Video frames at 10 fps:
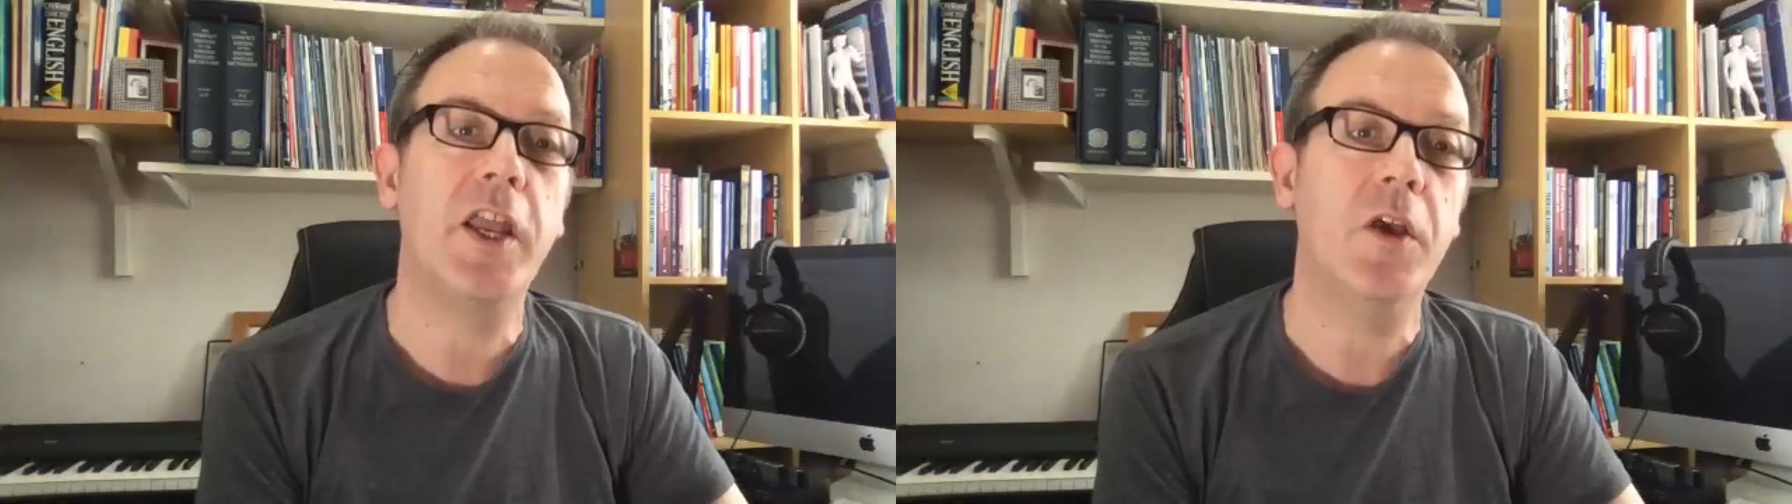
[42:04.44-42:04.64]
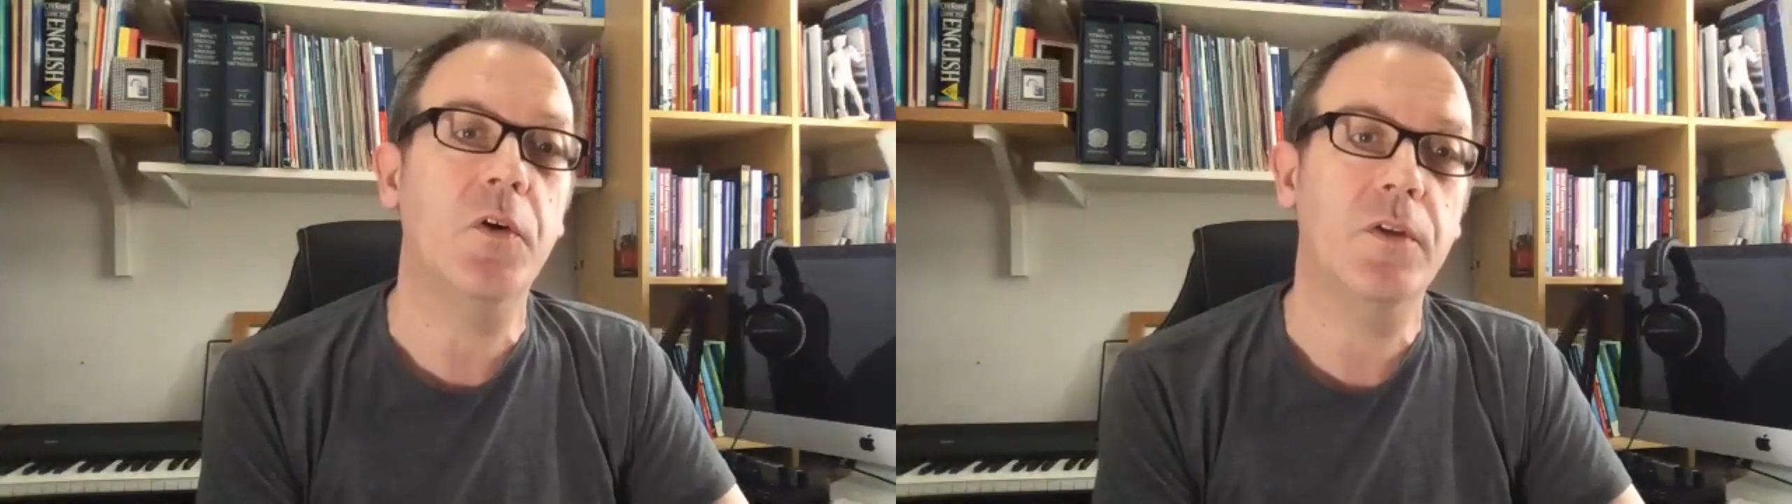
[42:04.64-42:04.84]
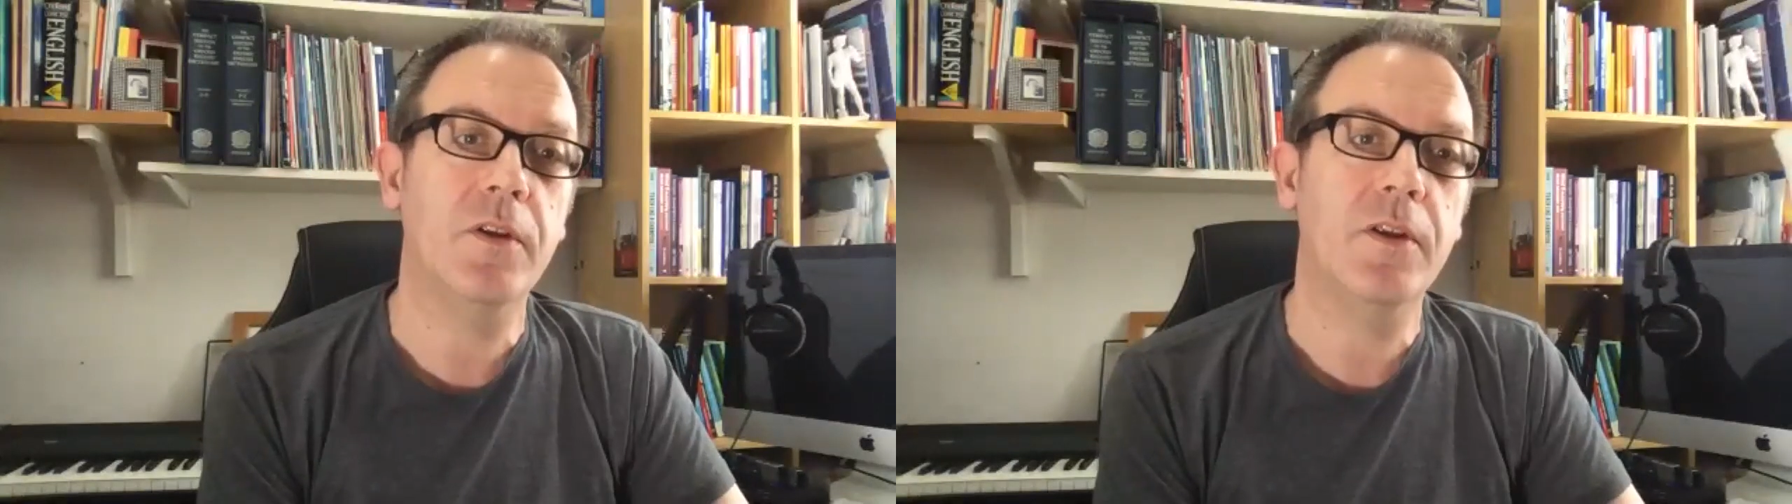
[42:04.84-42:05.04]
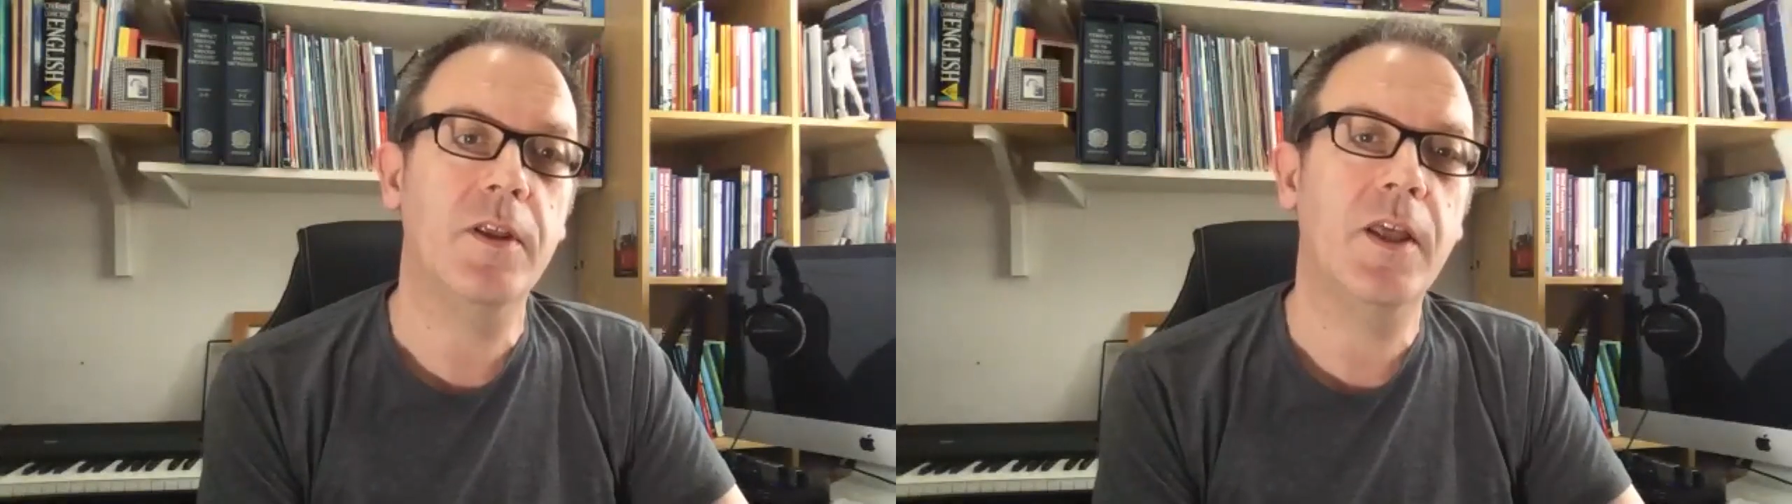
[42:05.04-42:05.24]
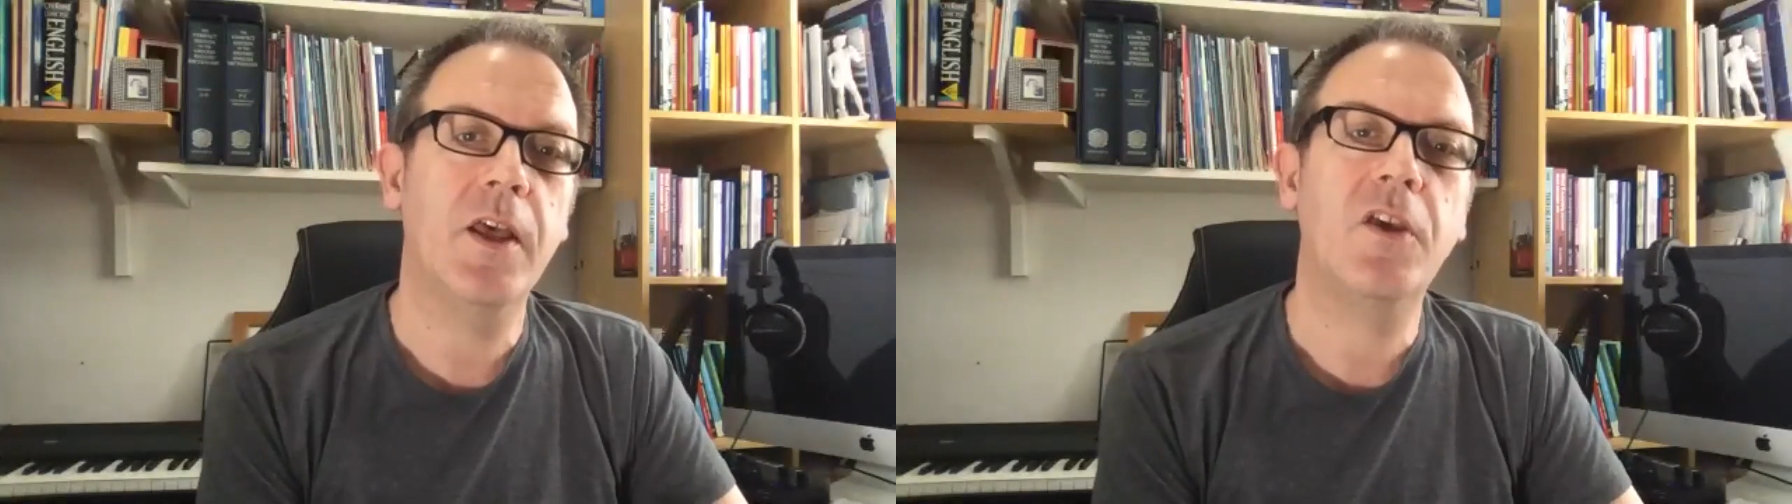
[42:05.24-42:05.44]
on
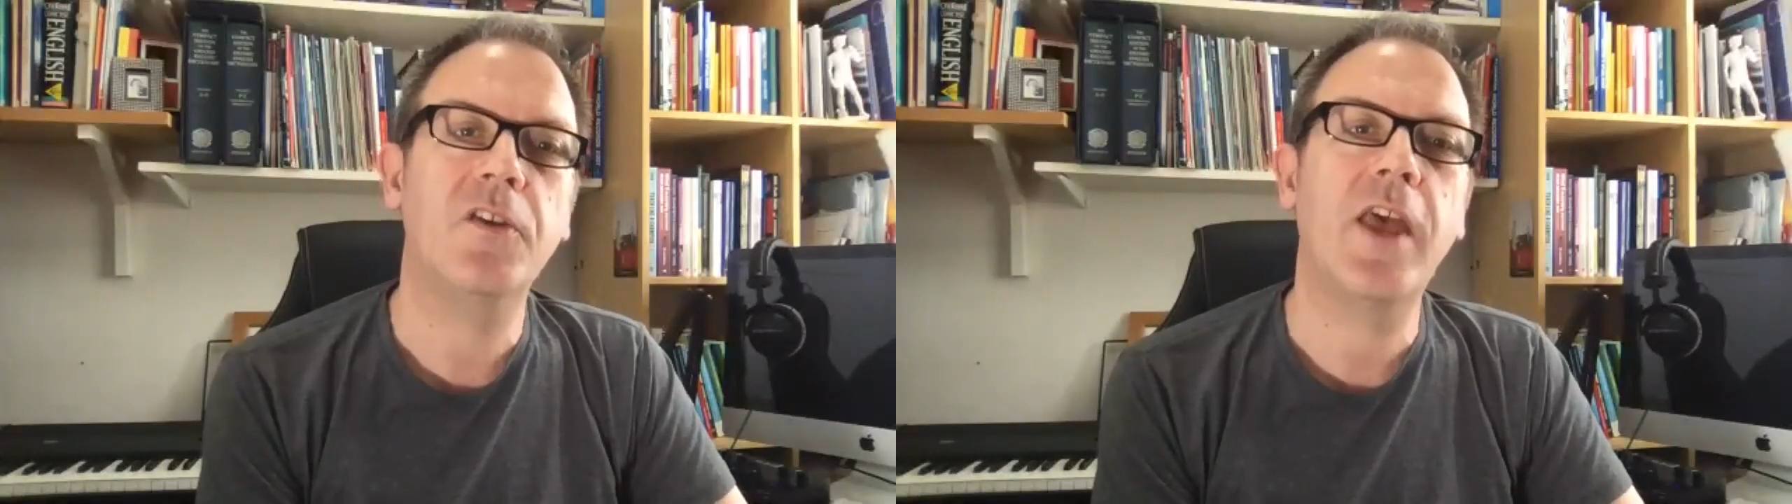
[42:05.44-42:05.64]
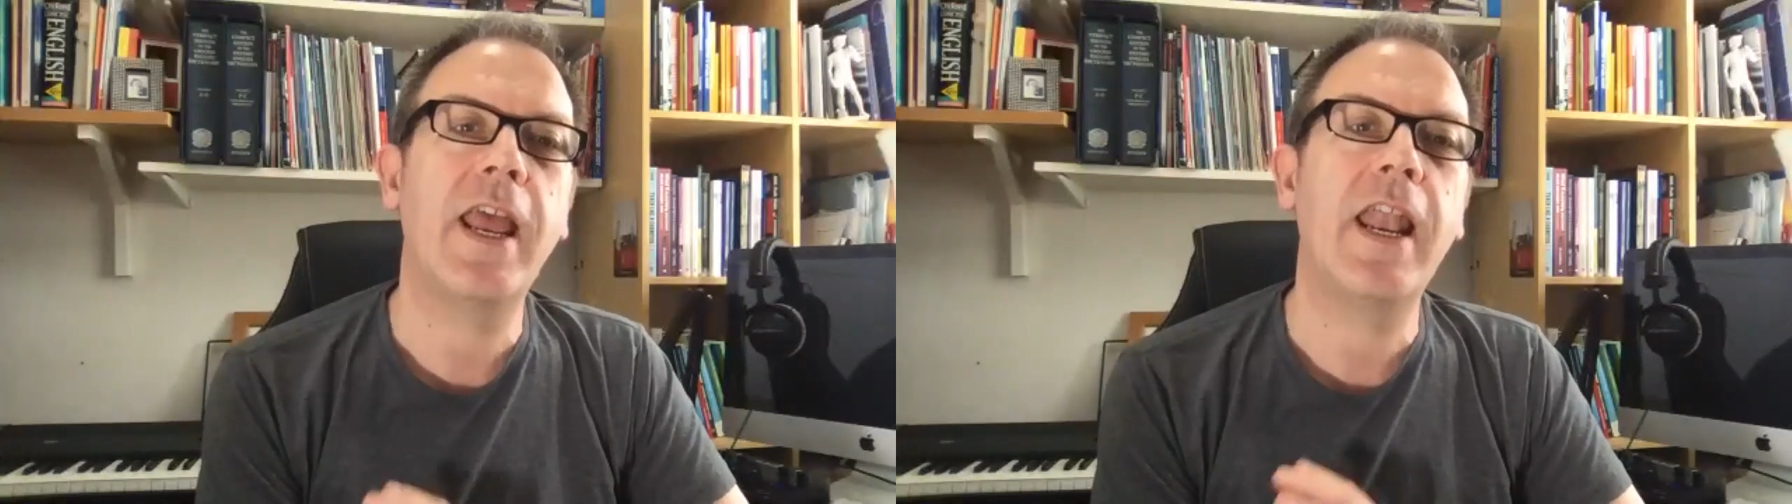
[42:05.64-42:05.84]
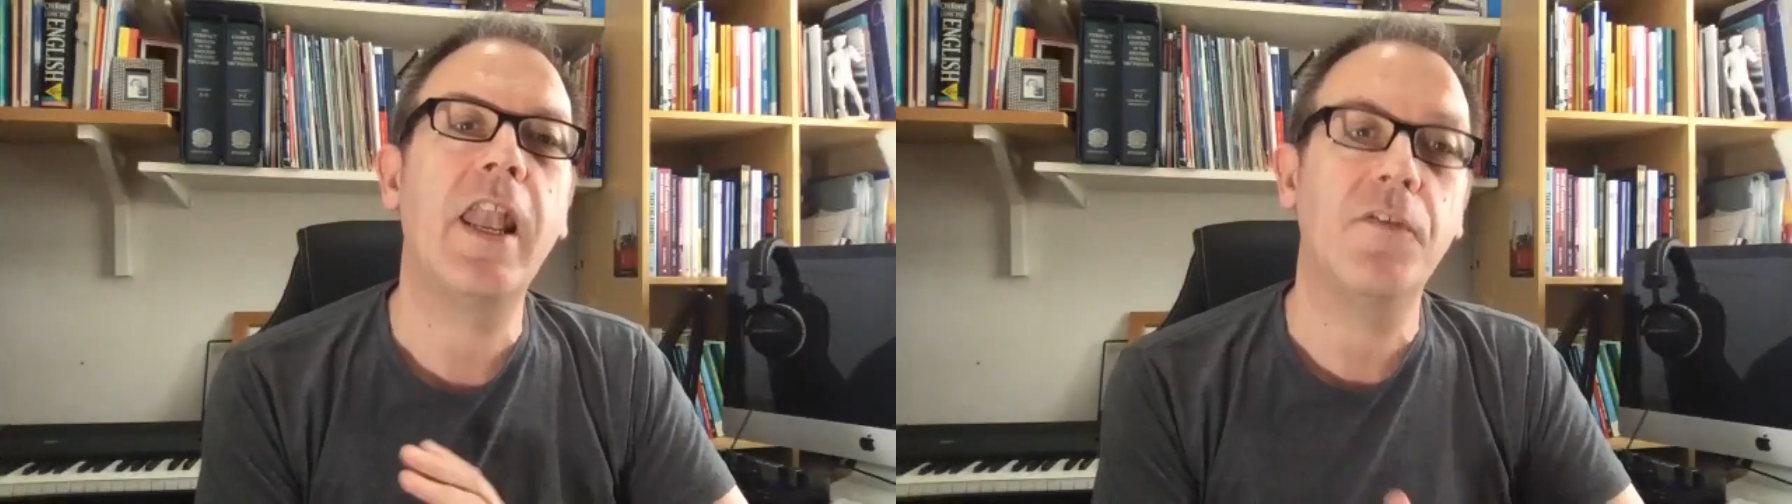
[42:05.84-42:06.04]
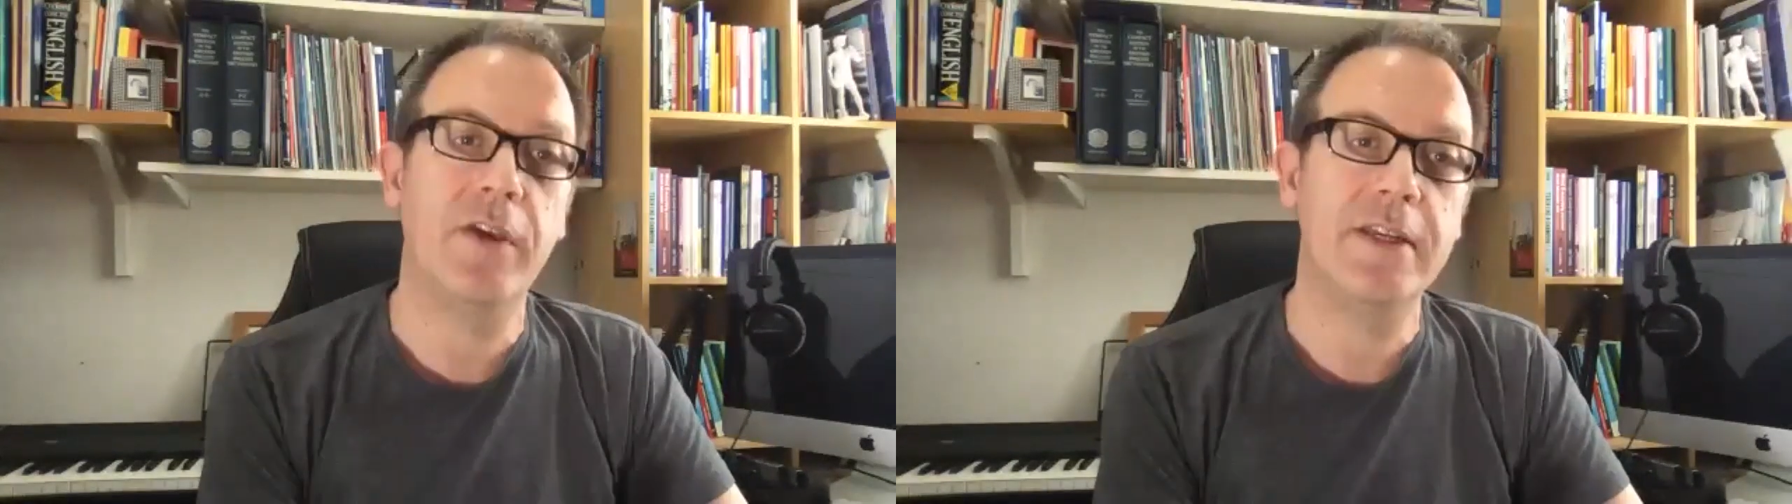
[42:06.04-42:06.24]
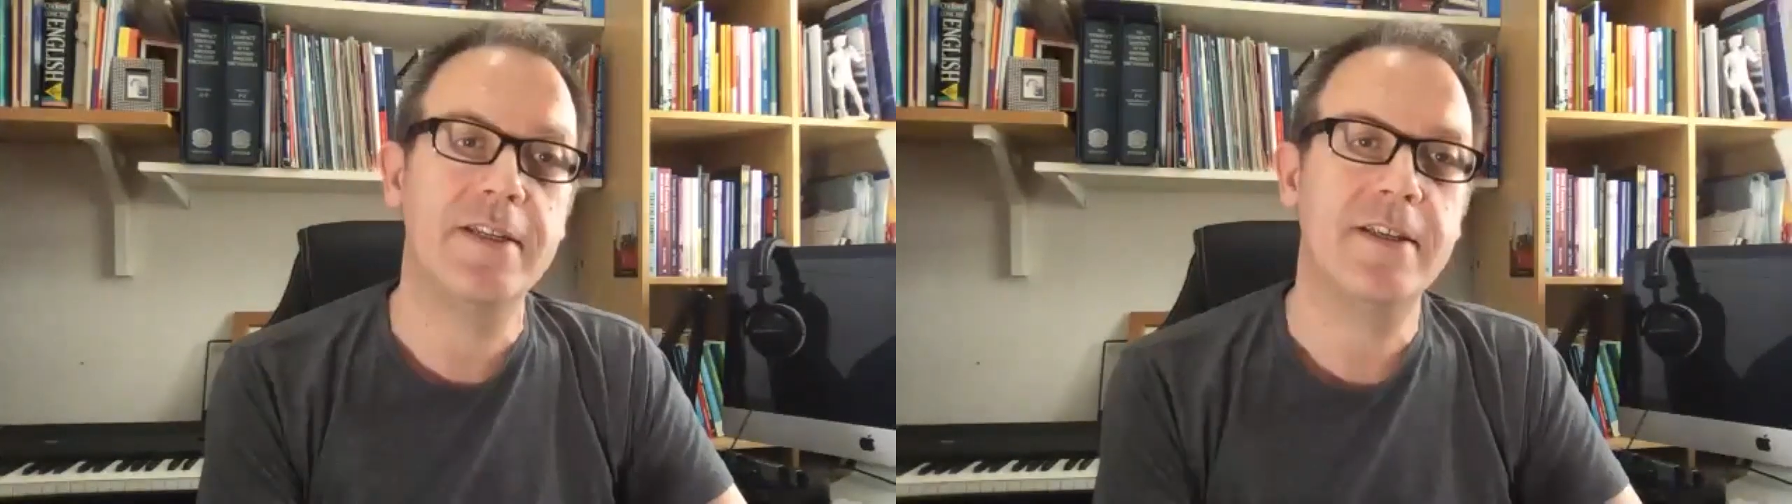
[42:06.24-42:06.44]
because they love
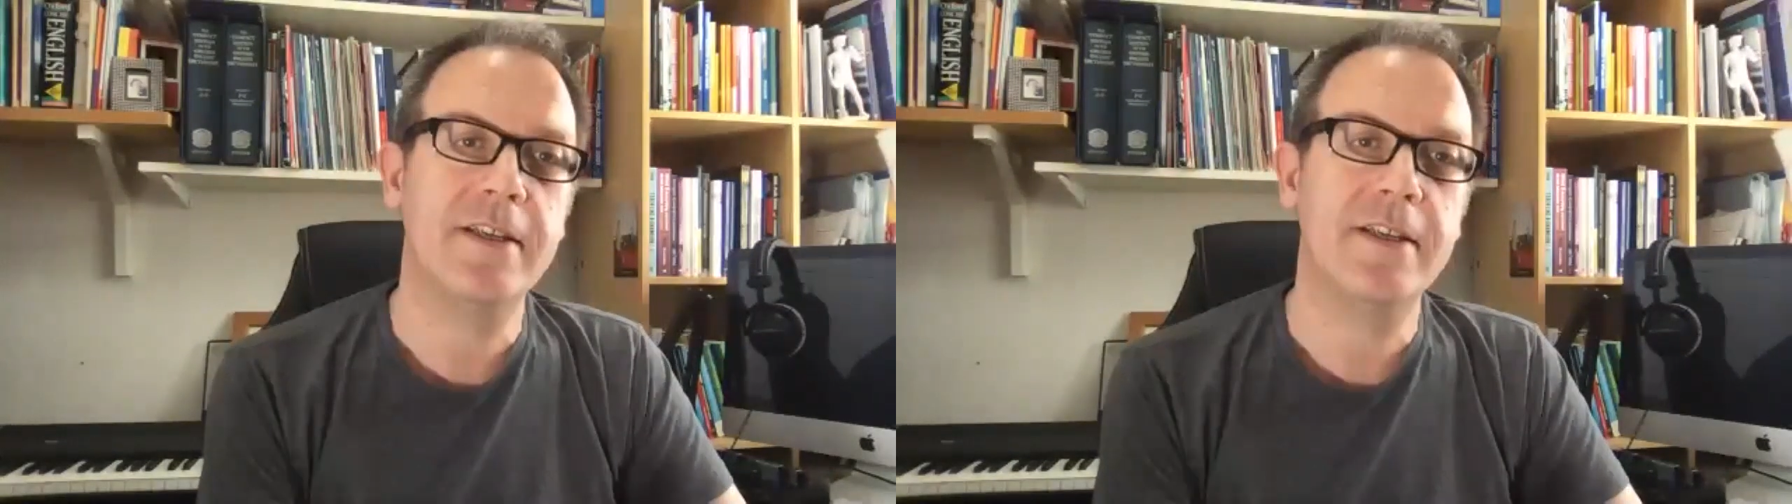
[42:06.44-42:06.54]
it.